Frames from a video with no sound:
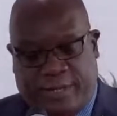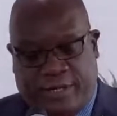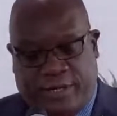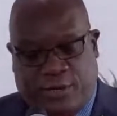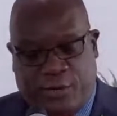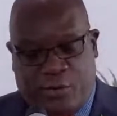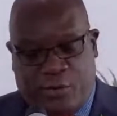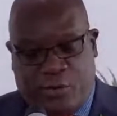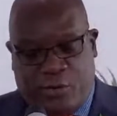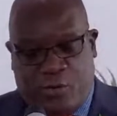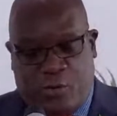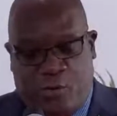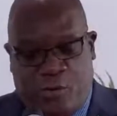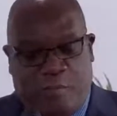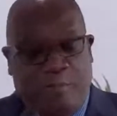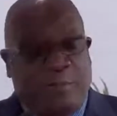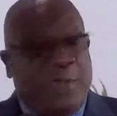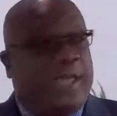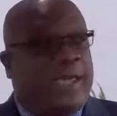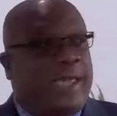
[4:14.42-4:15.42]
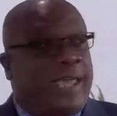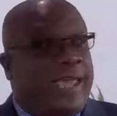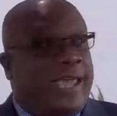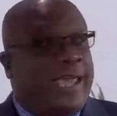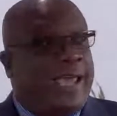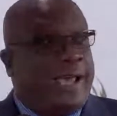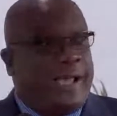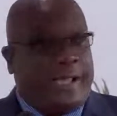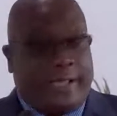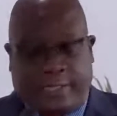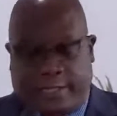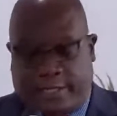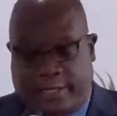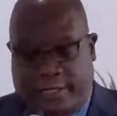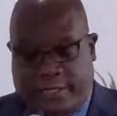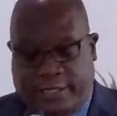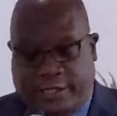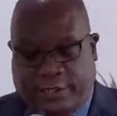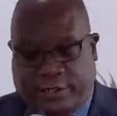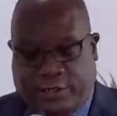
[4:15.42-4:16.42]
to be here in
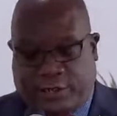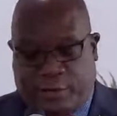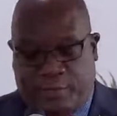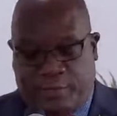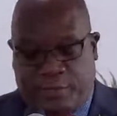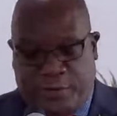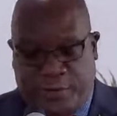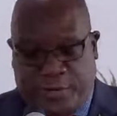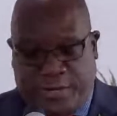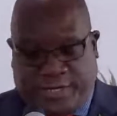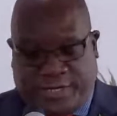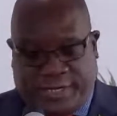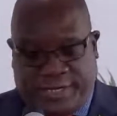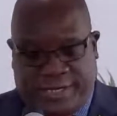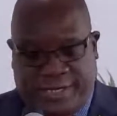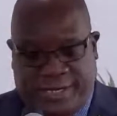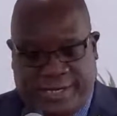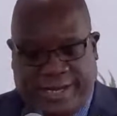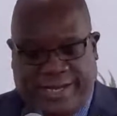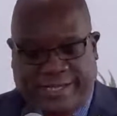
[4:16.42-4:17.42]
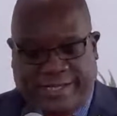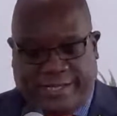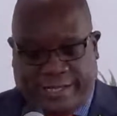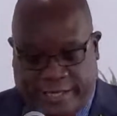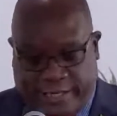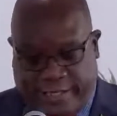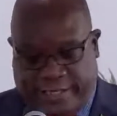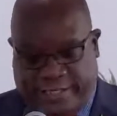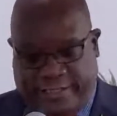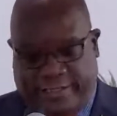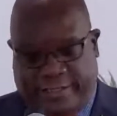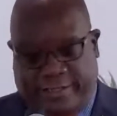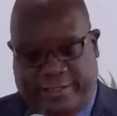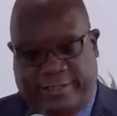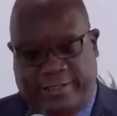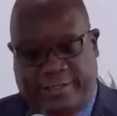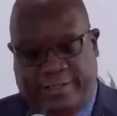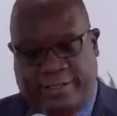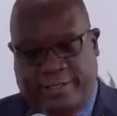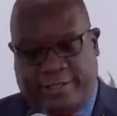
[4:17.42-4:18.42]
this community again.
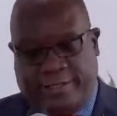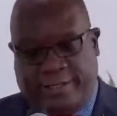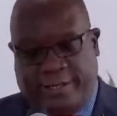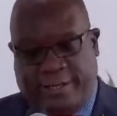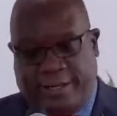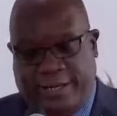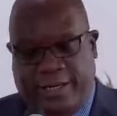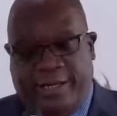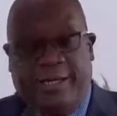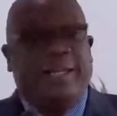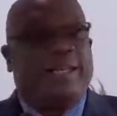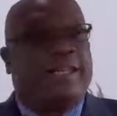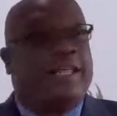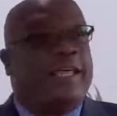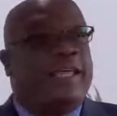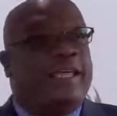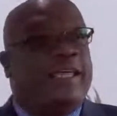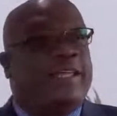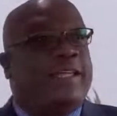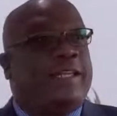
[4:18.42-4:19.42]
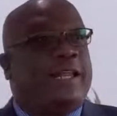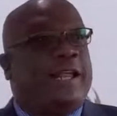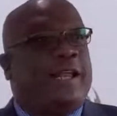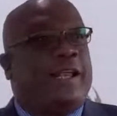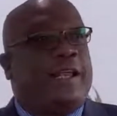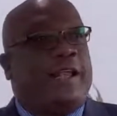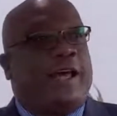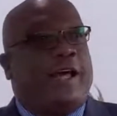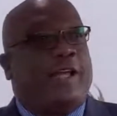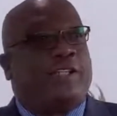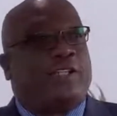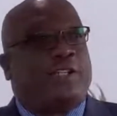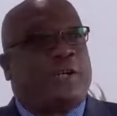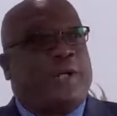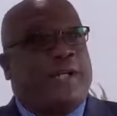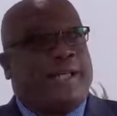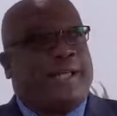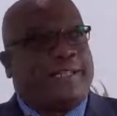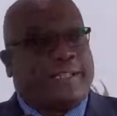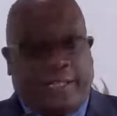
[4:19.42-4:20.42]
Indeed, Lodge
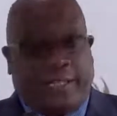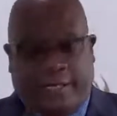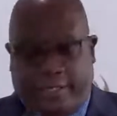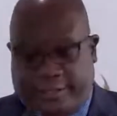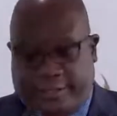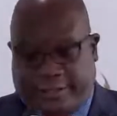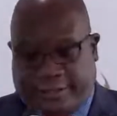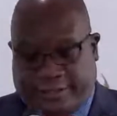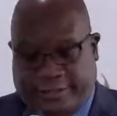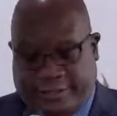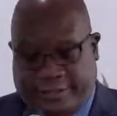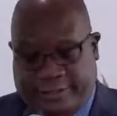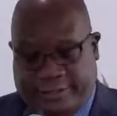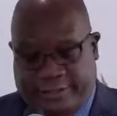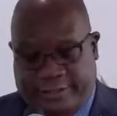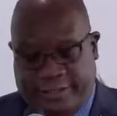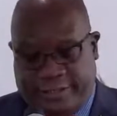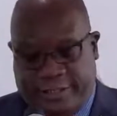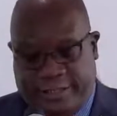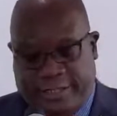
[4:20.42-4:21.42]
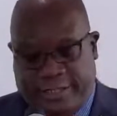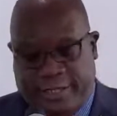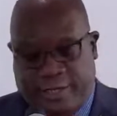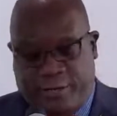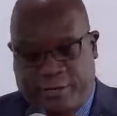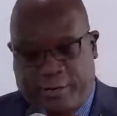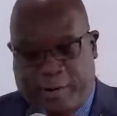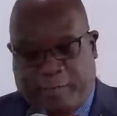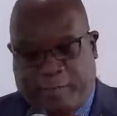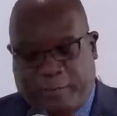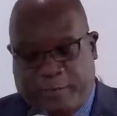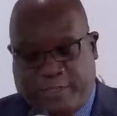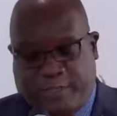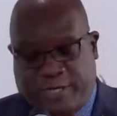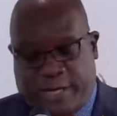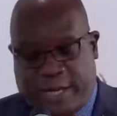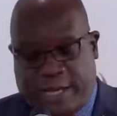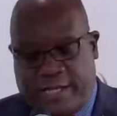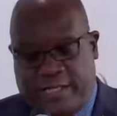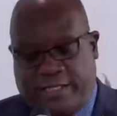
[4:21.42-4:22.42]
Atlas
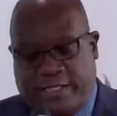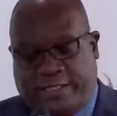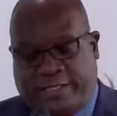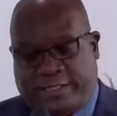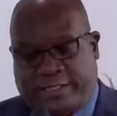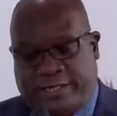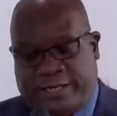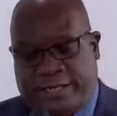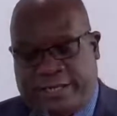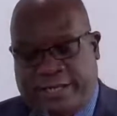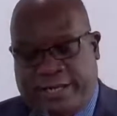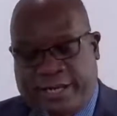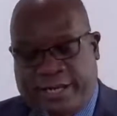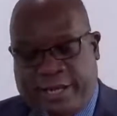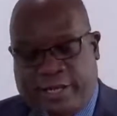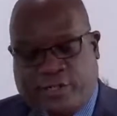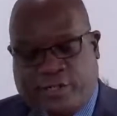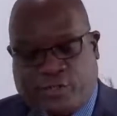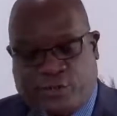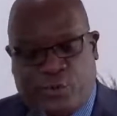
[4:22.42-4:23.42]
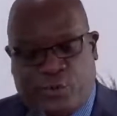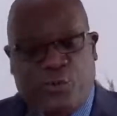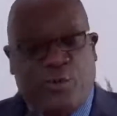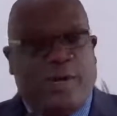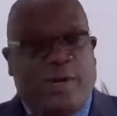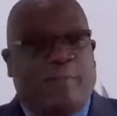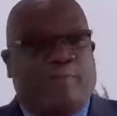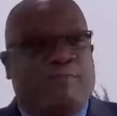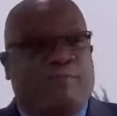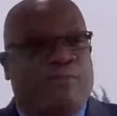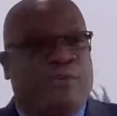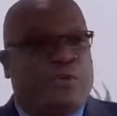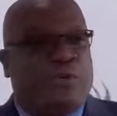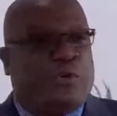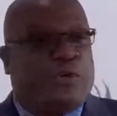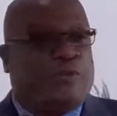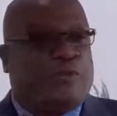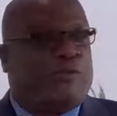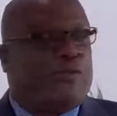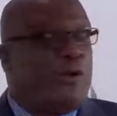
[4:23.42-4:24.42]
represents a truly
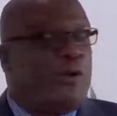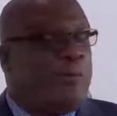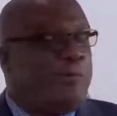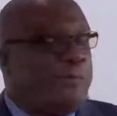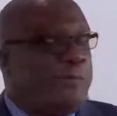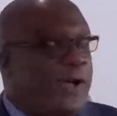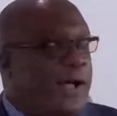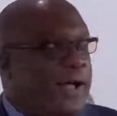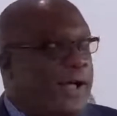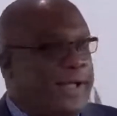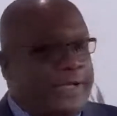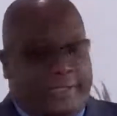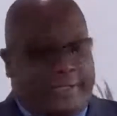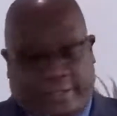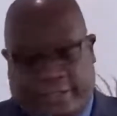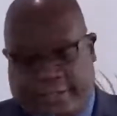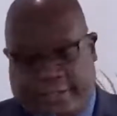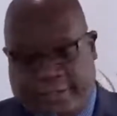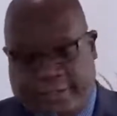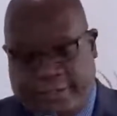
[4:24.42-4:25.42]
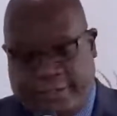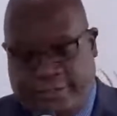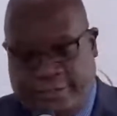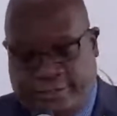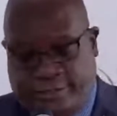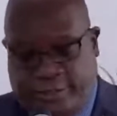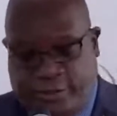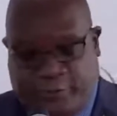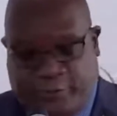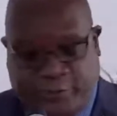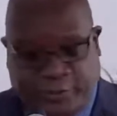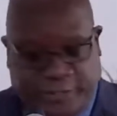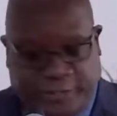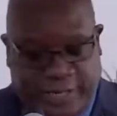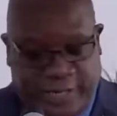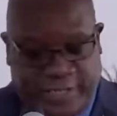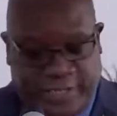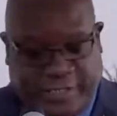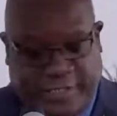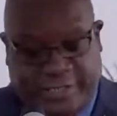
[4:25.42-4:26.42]
beautiful part of
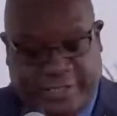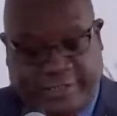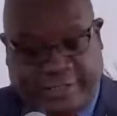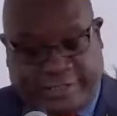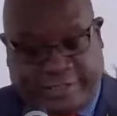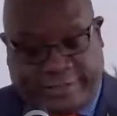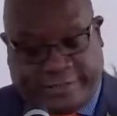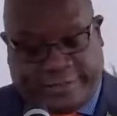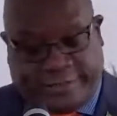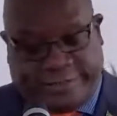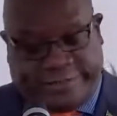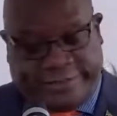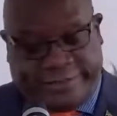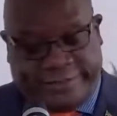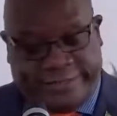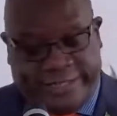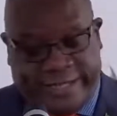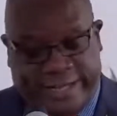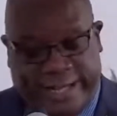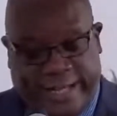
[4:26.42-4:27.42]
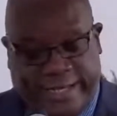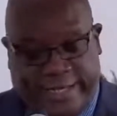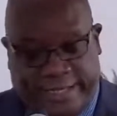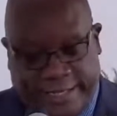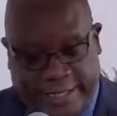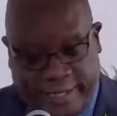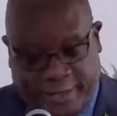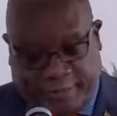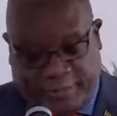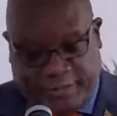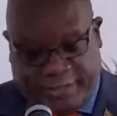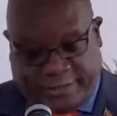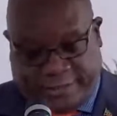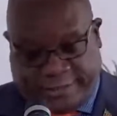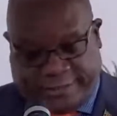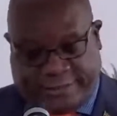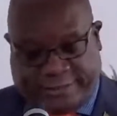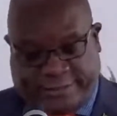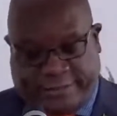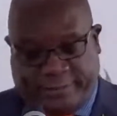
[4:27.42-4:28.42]
St. Kitts and
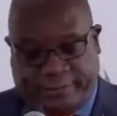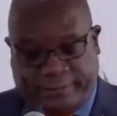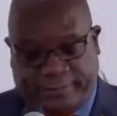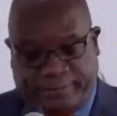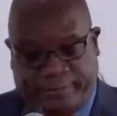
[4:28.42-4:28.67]
Nevis.